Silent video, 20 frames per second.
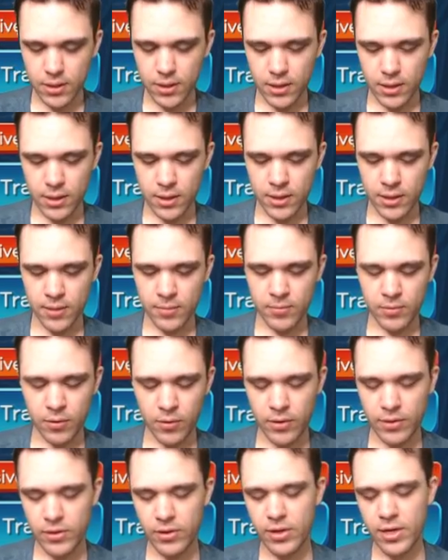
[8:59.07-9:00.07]
Um, the
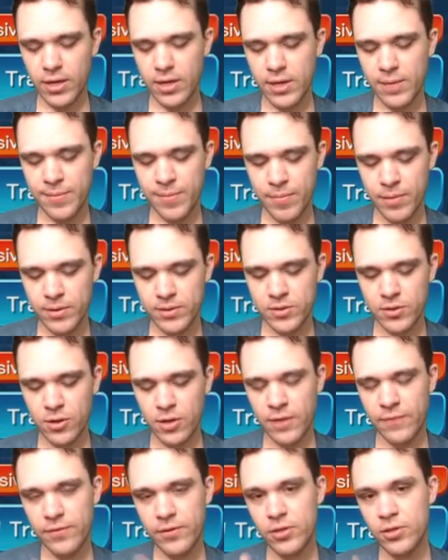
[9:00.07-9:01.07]
only thing you gotta keep in mind, so
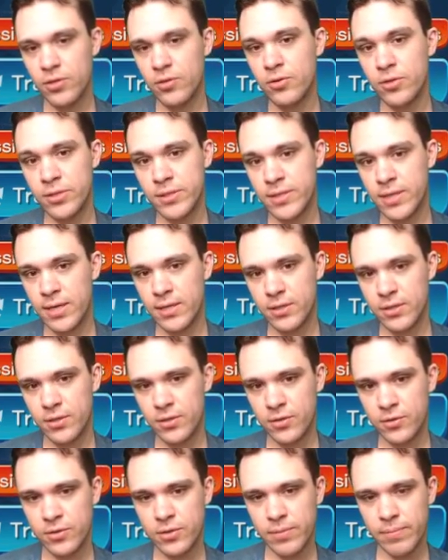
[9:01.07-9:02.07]
if you do decide to
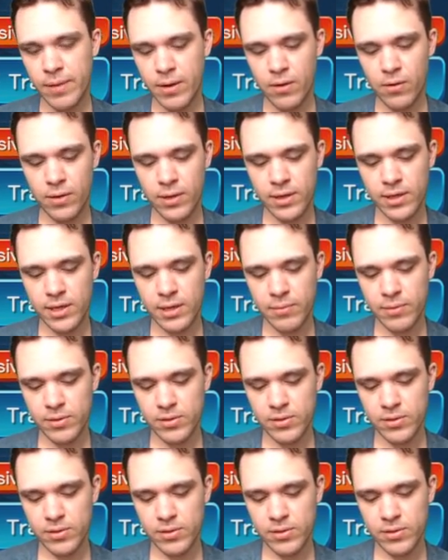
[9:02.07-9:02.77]
use a medal like Kingdom